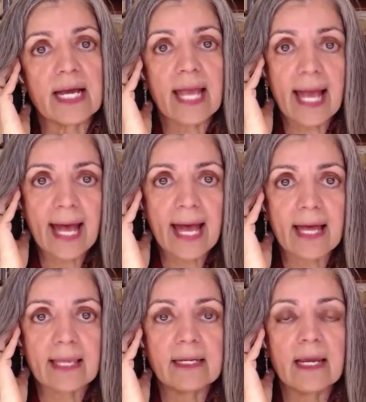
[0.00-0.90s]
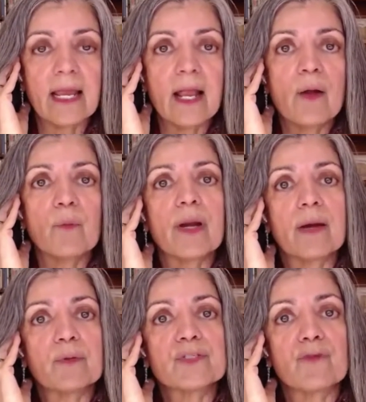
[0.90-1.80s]
I had when
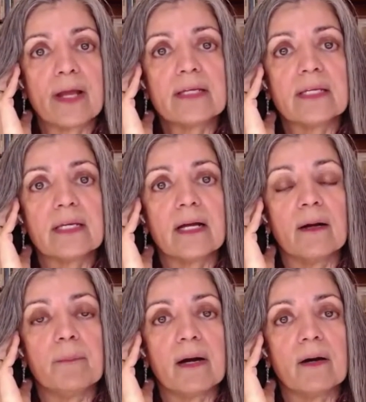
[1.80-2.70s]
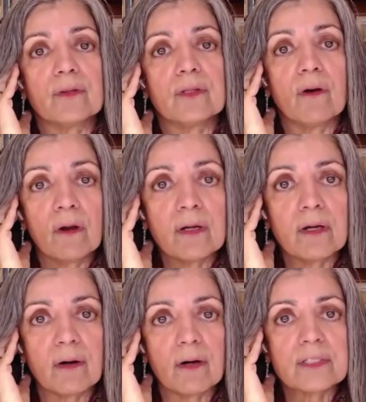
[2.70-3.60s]
I was writing about the
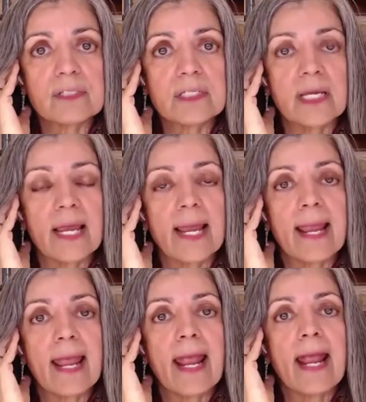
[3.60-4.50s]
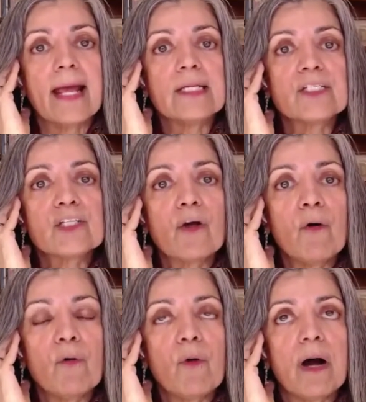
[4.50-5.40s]
Holocaust.
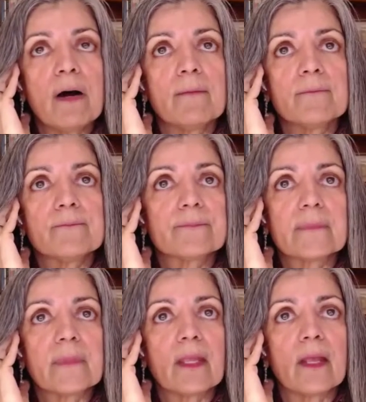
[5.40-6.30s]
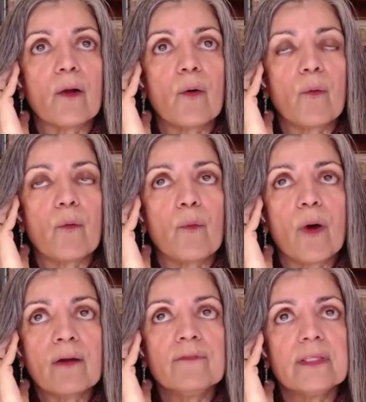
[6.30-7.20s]
So
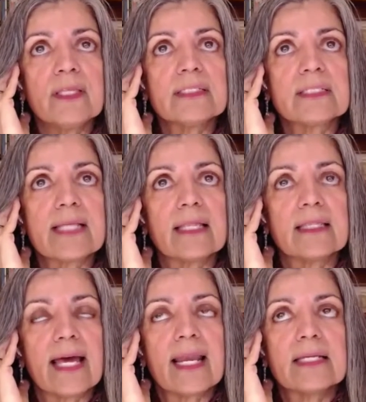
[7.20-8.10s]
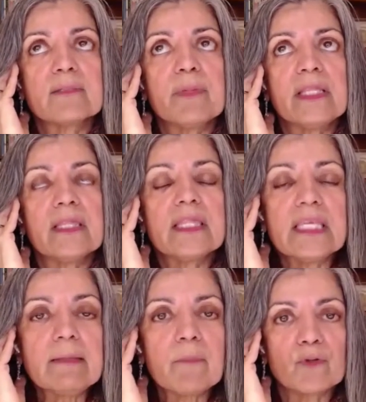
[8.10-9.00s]
one of the things that has been
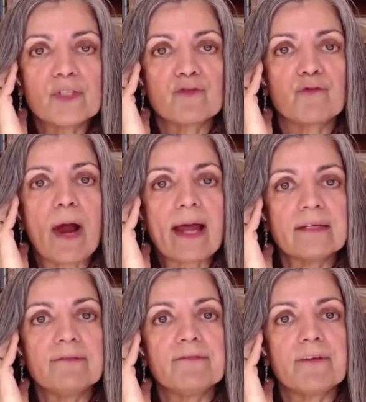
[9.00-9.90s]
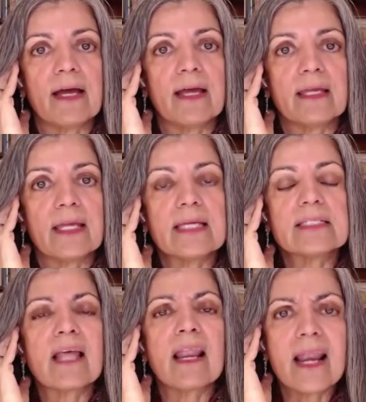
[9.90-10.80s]
the most gratifying is
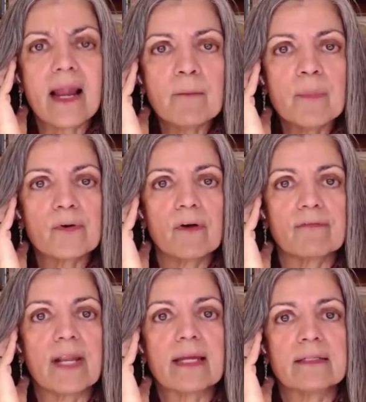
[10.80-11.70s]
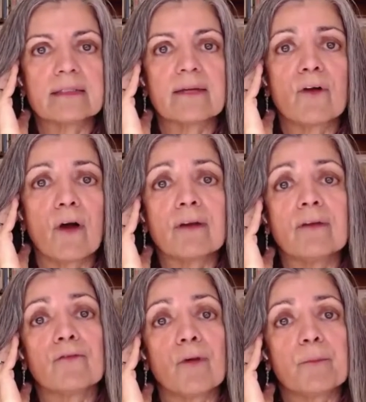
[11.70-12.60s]
the number of letters I've
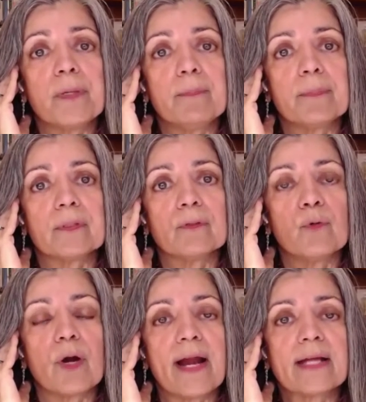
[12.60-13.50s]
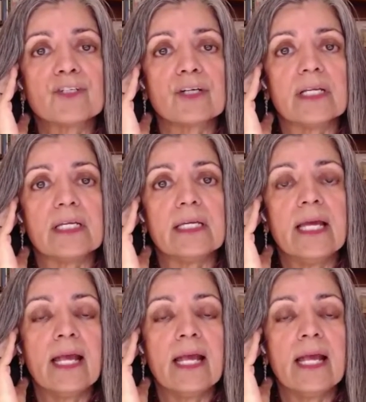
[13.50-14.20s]
gotten from people who are actually